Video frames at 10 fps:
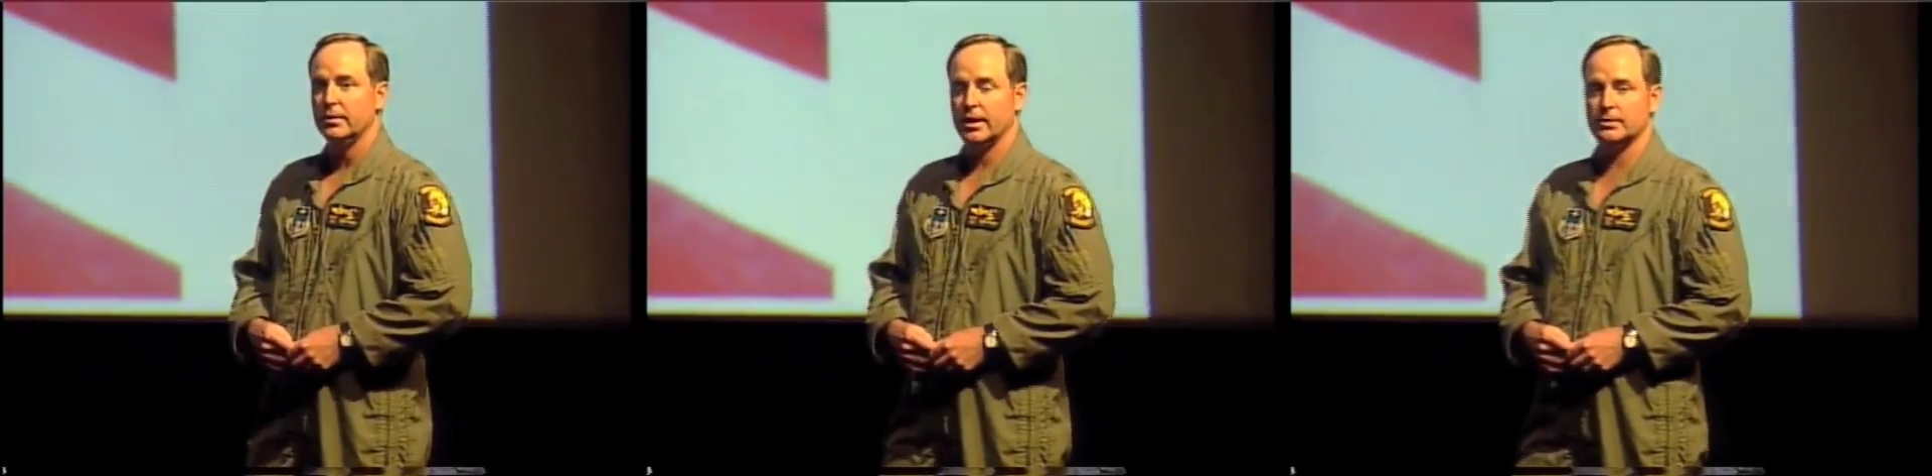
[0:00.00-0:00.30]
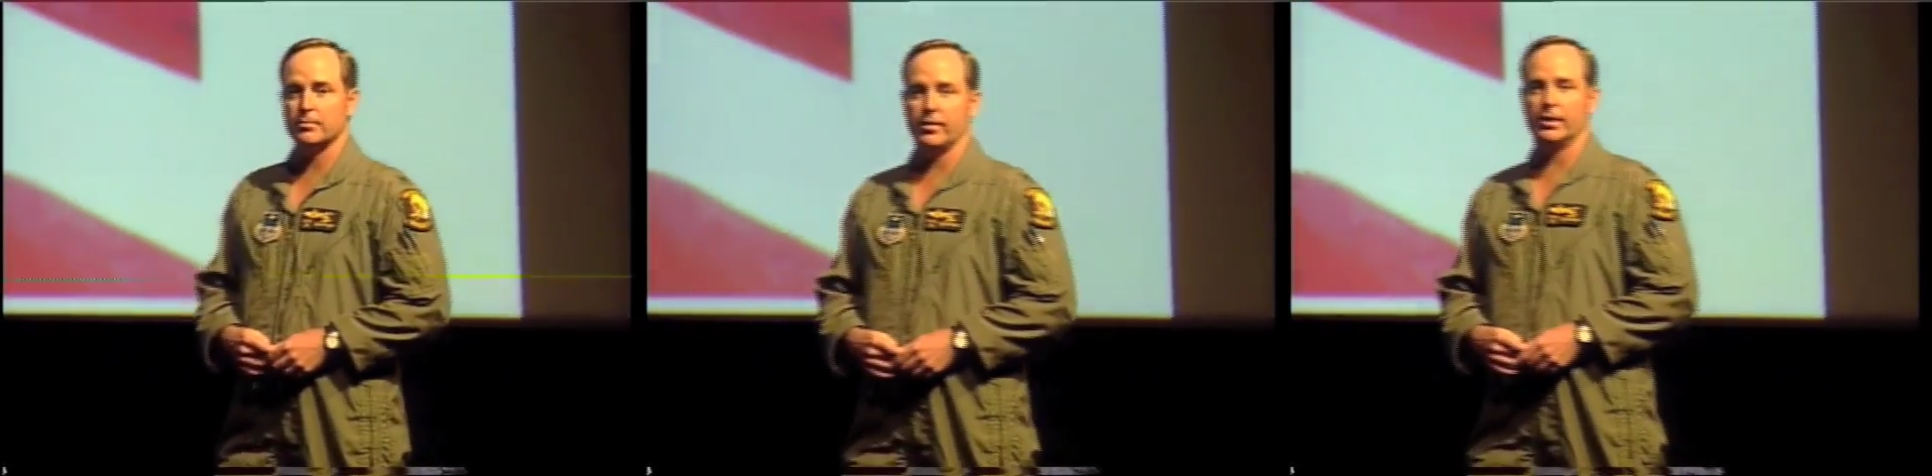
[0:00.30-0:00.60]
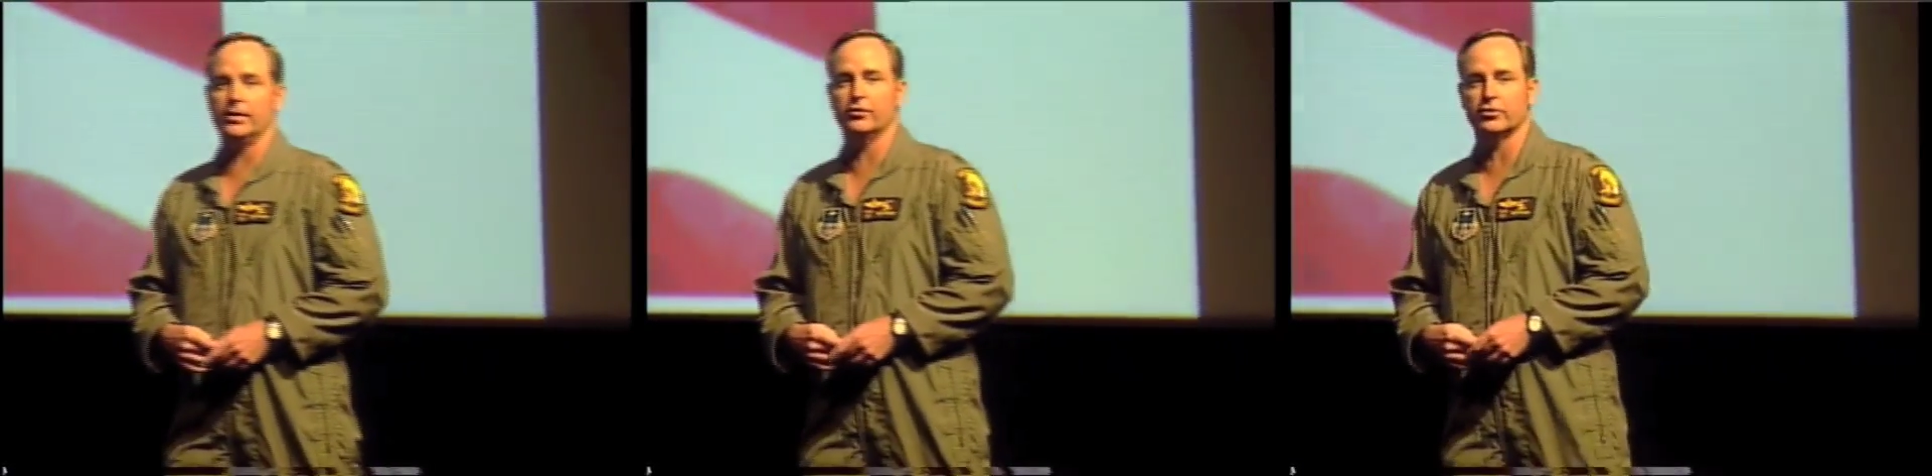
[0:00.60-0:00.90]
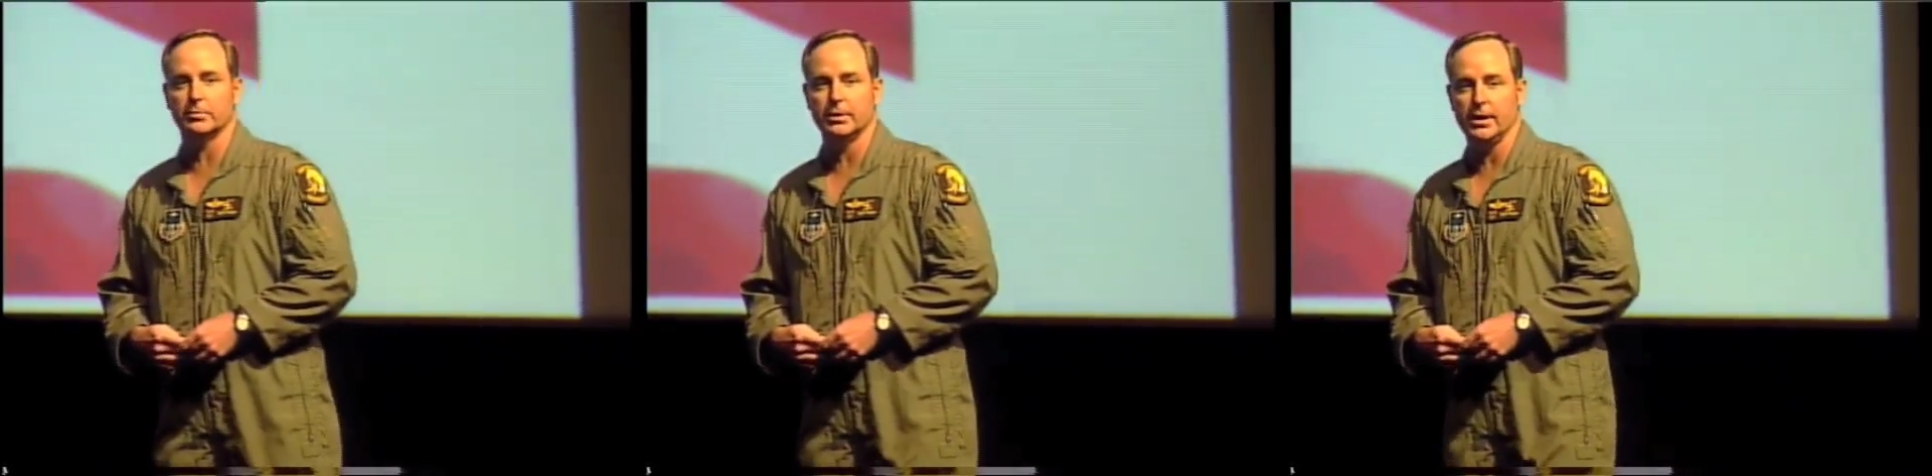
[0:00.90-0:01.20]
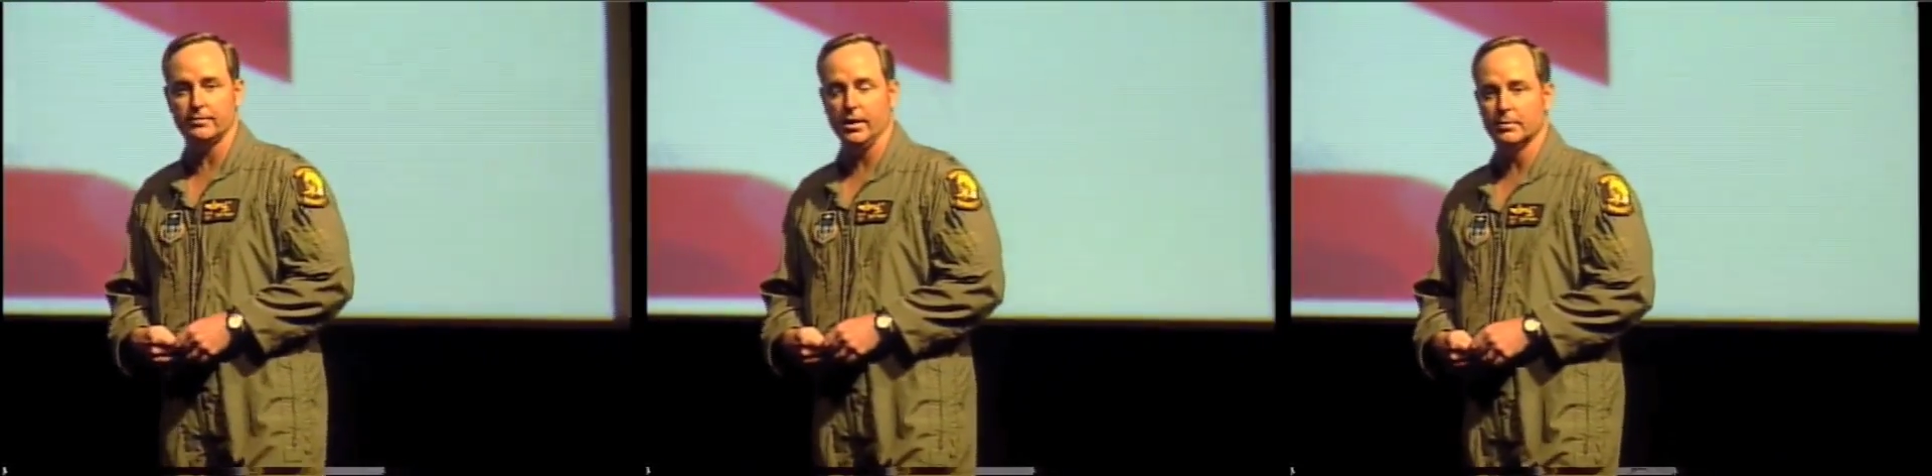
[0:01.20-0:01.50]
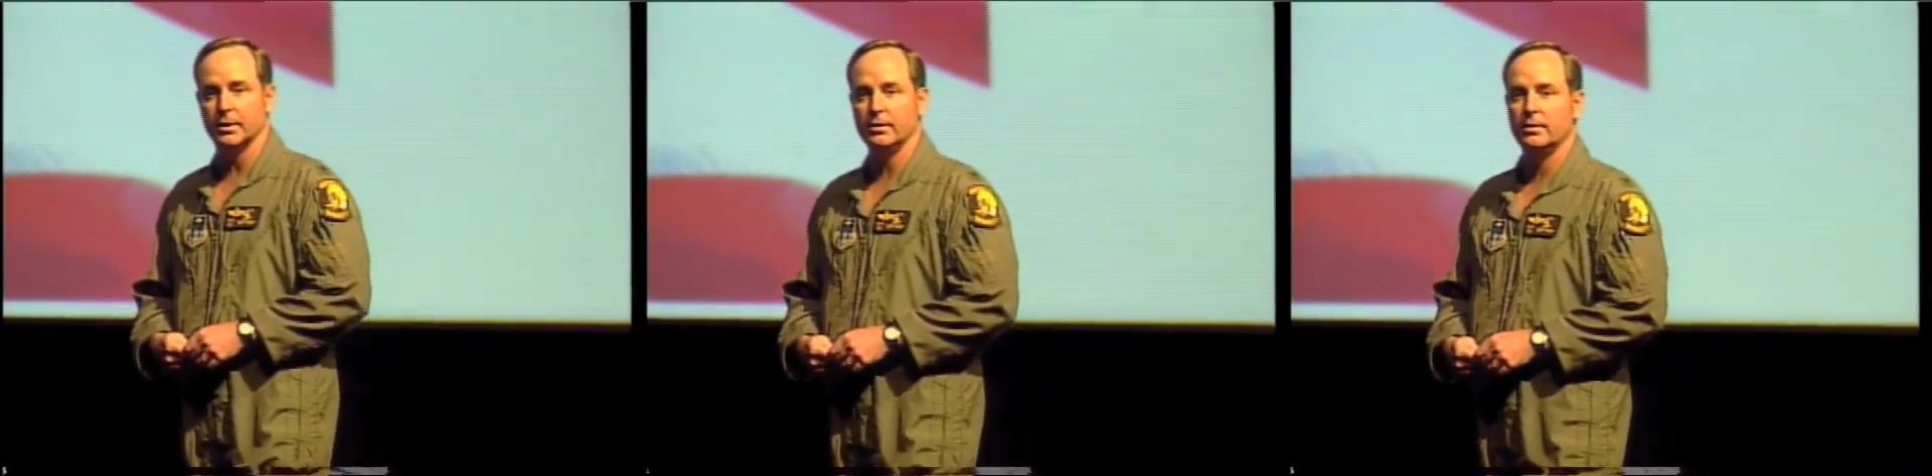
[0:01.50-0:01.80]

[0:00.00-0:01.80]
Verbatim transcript: and to provide leadership in that environment.